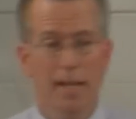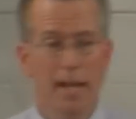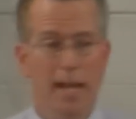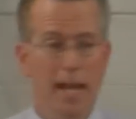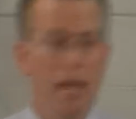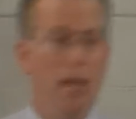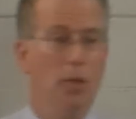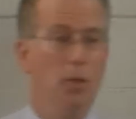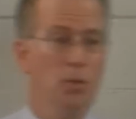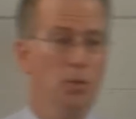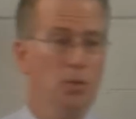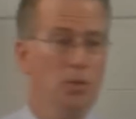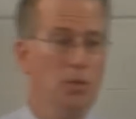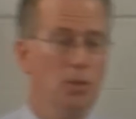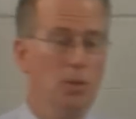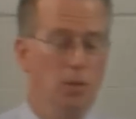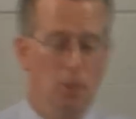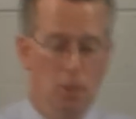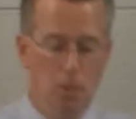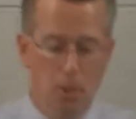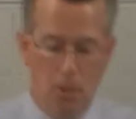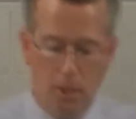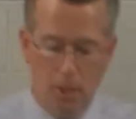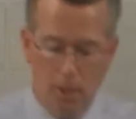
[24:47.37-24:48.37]
else
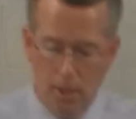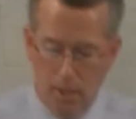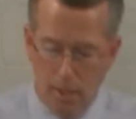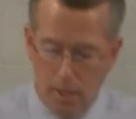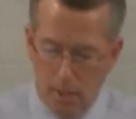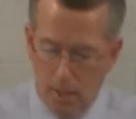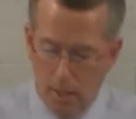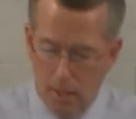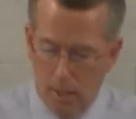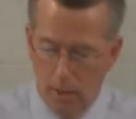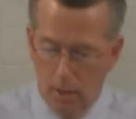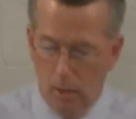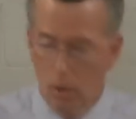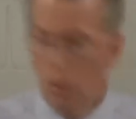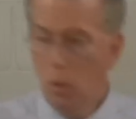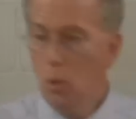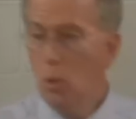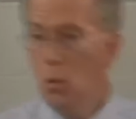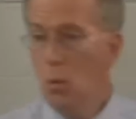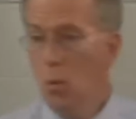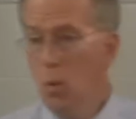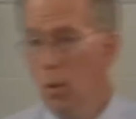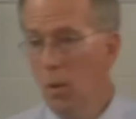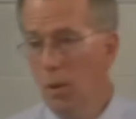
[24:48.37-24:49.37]
look
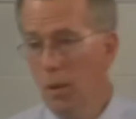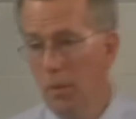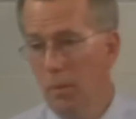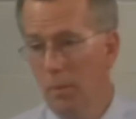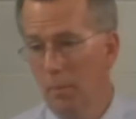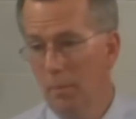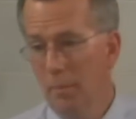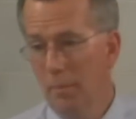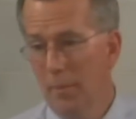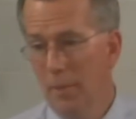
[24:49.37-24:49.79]
lukewarm.